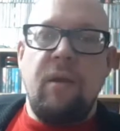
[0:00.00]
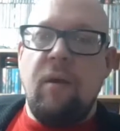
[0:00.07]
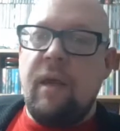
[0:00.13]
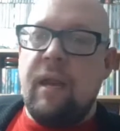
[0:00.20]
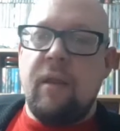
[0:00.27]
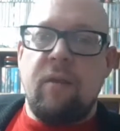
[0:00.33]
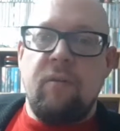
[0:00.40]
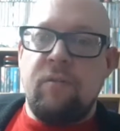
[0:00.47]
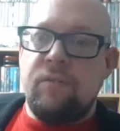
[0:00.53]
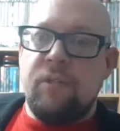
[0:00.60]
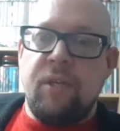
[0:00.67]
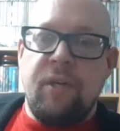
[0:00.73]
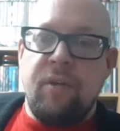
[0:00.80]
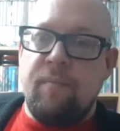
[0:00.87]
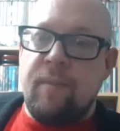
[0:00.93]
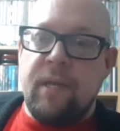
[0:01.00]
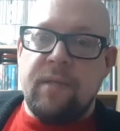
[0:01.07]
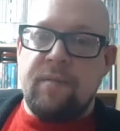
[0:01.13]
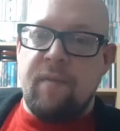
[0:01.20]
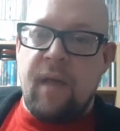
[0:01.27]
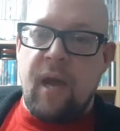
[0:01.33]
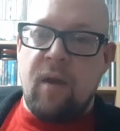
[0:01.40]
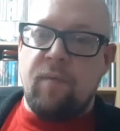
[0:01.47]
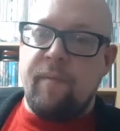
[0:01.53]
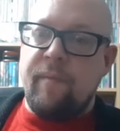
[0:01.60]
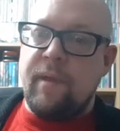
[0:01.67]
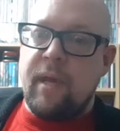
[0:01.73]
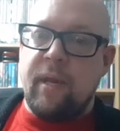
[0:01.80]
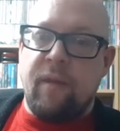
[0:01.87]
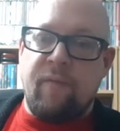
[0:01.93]
not getting an alternate mix of the album,
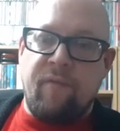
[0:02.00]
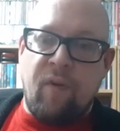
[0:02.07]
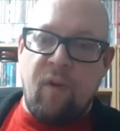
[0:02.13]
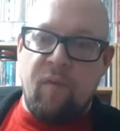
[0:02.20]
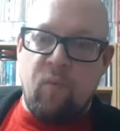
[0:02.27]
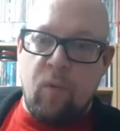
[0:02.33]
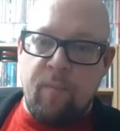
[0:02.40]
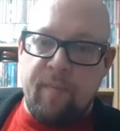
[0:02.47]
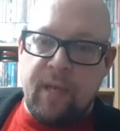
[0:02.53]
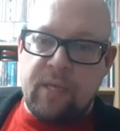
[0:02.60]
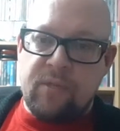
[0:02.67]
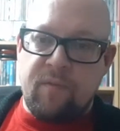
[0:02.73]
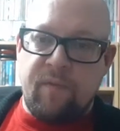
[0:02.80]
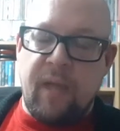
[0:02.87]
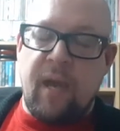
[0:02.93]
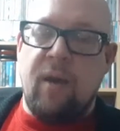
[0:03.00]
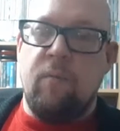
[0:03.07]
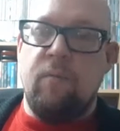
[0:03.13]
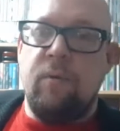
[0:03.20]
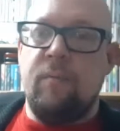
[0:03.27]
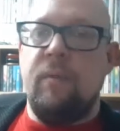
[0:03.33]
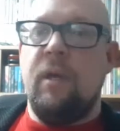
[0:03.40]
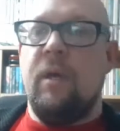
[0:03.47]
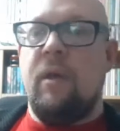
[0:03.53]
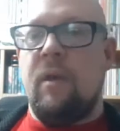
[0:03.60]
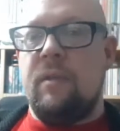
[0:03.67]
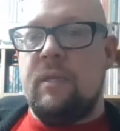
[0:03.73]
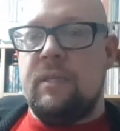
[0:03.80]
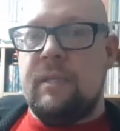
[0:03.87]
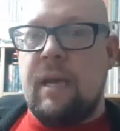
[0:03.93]
you're getting a 5.1 mix of the album
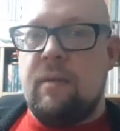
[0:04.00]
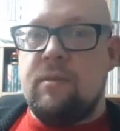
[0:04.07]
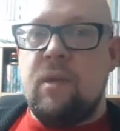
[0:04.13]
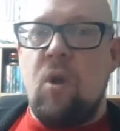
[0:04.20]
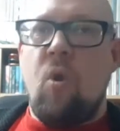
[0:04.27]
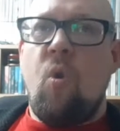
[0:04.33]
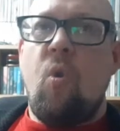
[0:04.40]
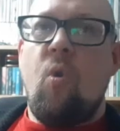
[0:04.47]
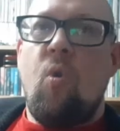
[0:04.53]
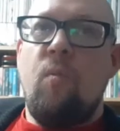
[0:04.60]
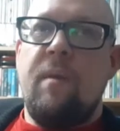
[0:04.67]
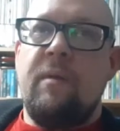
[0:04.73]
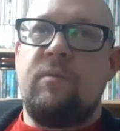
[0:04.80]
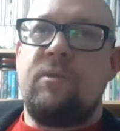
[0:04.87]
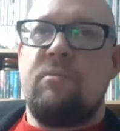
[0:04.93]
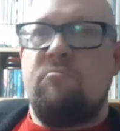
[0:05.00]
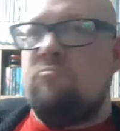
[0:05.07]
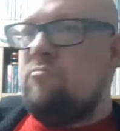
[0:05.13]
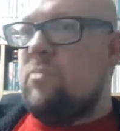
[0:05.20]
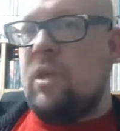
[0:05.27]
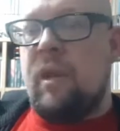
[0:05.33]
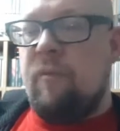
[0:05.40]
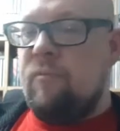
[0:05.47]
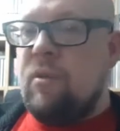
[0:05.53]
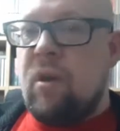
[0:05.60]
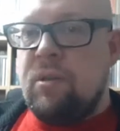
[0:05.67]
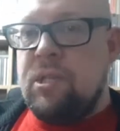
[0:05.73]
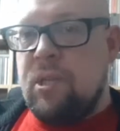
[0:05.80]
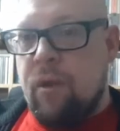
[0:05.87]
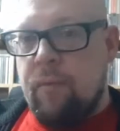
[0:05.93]
that sounds almost, you know,
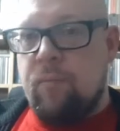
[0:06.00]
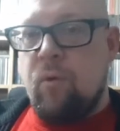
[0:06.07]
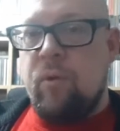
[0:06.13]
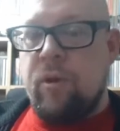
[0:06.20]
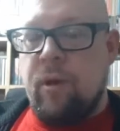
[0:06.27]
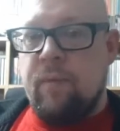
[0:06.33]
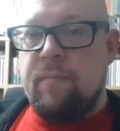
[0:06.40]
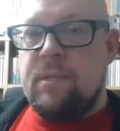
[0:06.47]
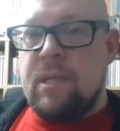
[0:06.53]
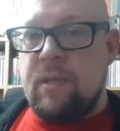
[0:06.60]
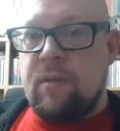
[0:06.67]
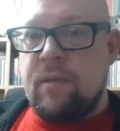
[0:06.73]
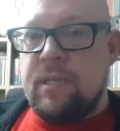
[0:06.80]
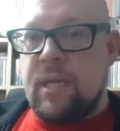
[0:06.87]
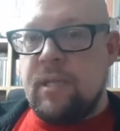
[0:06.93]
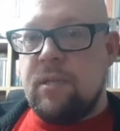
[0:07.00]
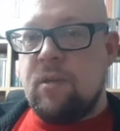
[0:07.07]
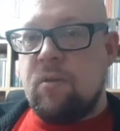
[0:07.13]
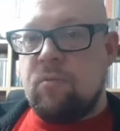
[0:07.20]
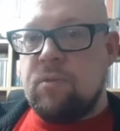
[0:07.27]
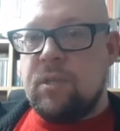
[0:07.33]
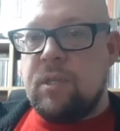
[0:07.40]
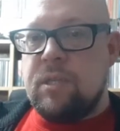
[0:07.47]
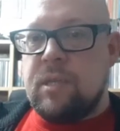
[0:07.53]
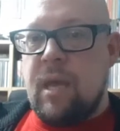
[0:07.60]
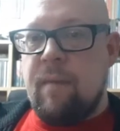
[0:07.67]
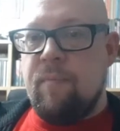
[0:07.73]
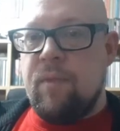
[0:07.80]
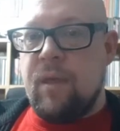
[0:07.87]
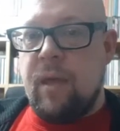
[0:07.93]
99.9% .9 identical to the
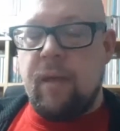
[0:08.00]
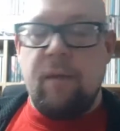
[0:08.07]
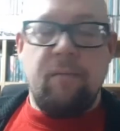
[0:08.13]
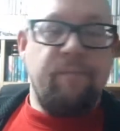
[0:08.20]
same thing.